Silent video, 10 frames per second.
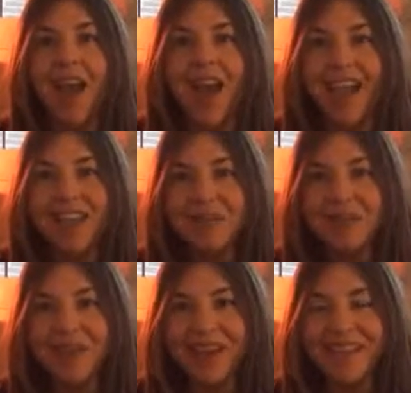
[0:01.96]
Hi
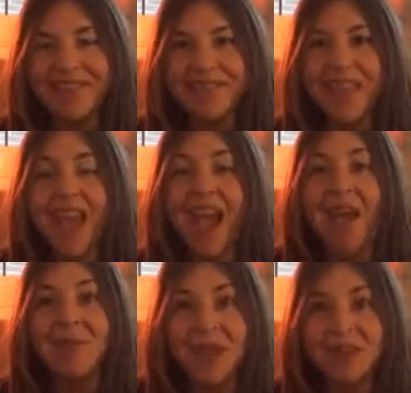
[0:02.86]
everyone,
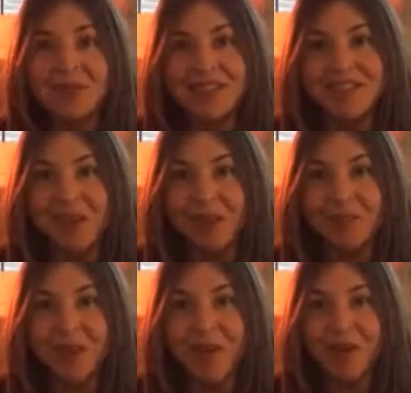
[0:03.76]
I'm Andrea
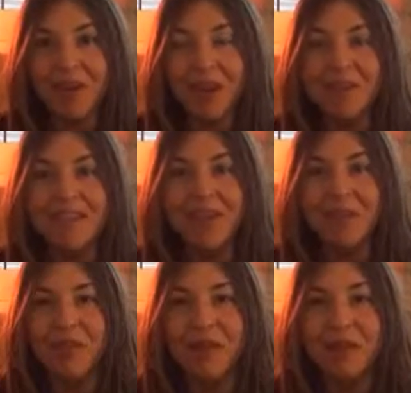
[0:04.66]
D'Onofrio and I'm a
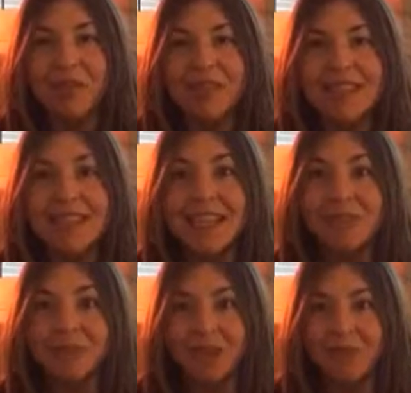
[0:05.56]
psychotherapist,
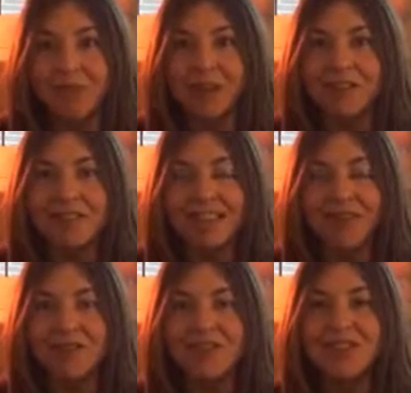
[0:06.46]
integrative wellness
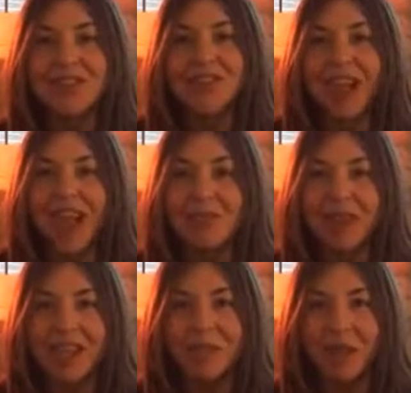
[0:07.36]
counselor, and
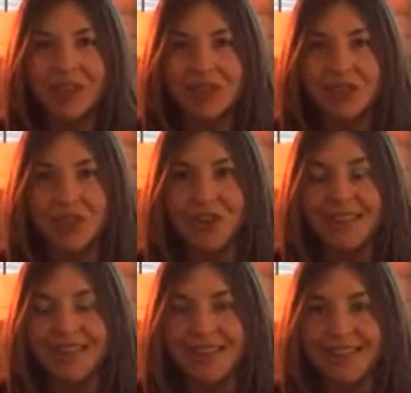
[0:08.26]
Reiki practitioner
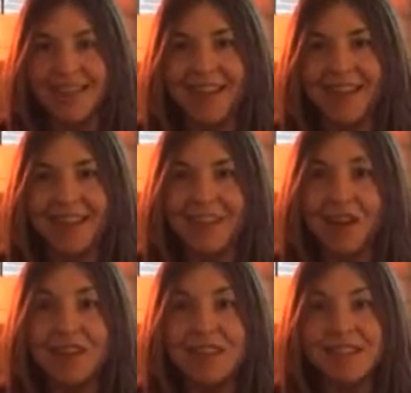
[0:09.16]
at Sunnyside
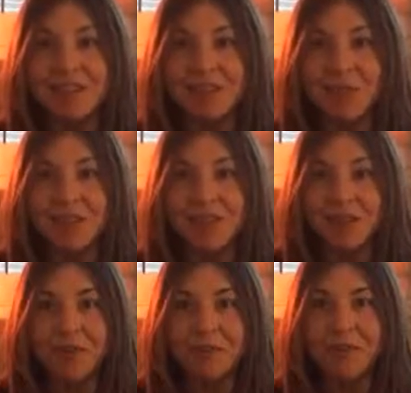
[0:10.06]
Healing Arts in
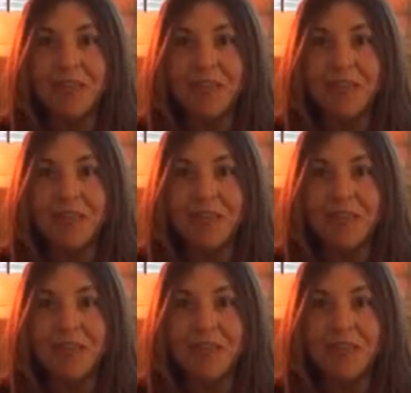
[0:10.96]
Toronto.